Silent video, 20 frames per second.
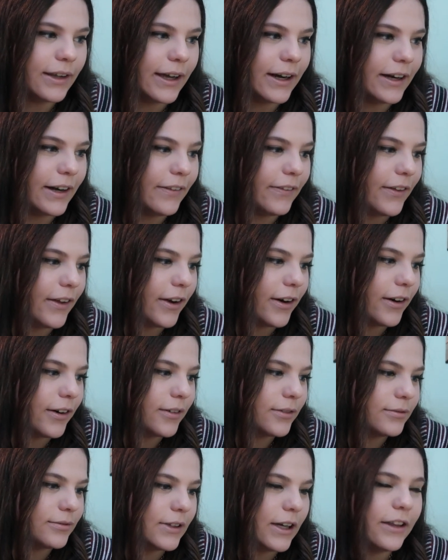line in
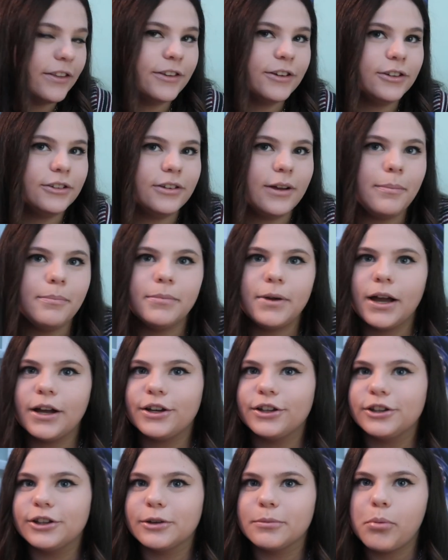there, a
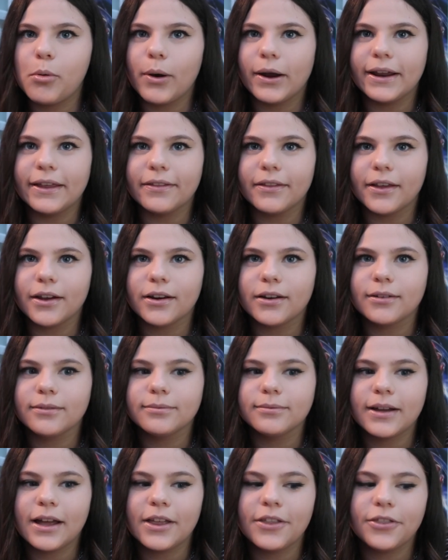good little point in there.
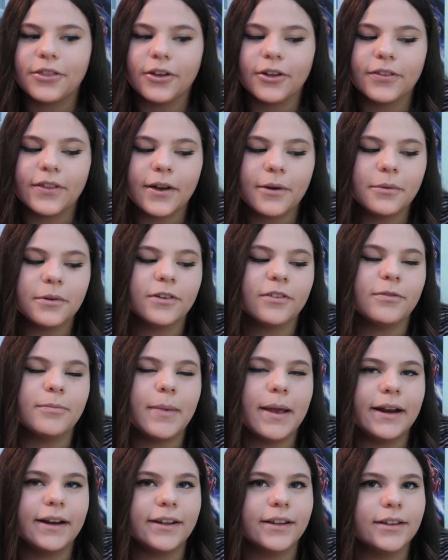I thought that would have
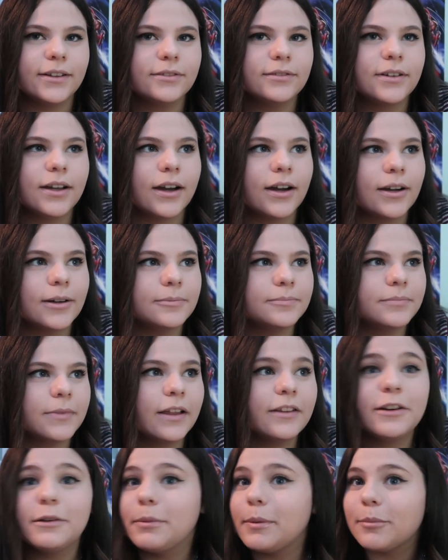made it a
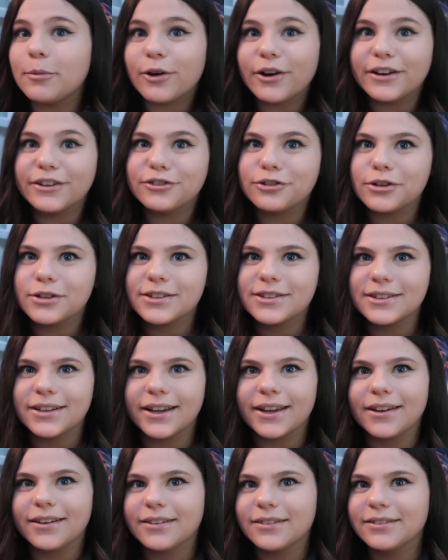little bit more
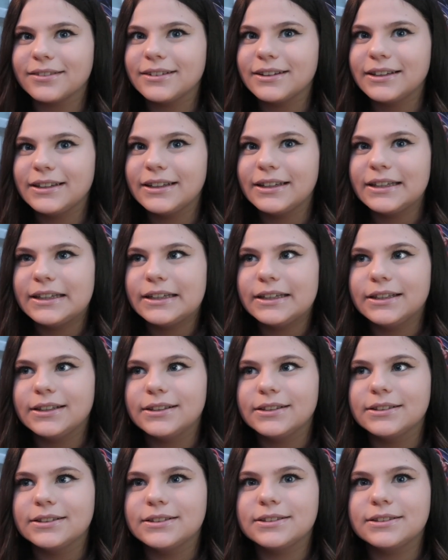interesting,
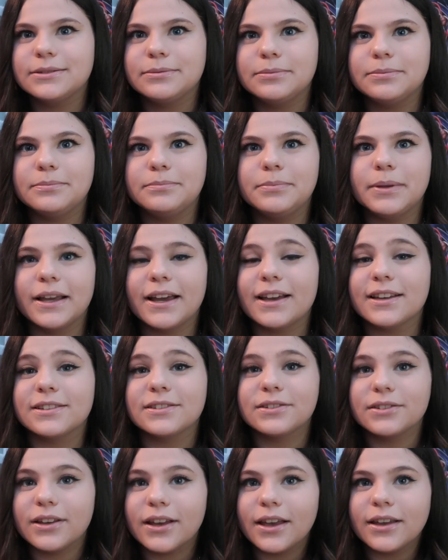
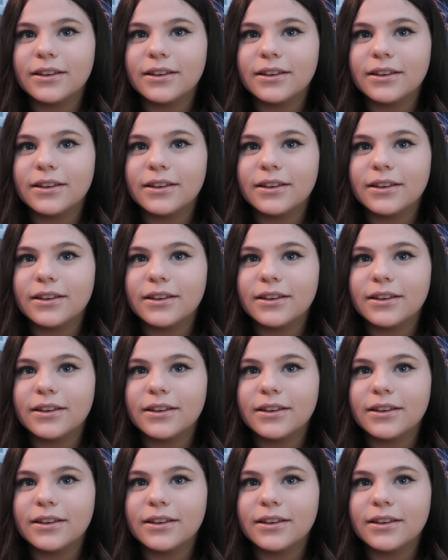because